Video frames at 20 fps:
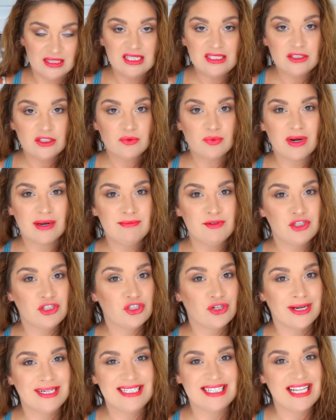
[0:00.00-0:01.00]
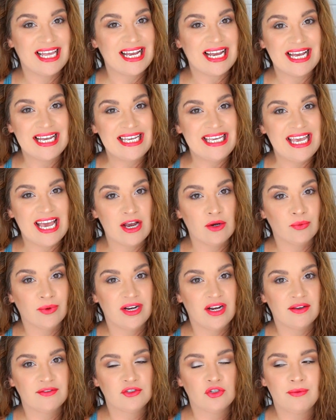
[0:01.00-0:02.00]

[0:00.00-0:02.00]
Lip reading: This is what I'm just trying to like get rid of.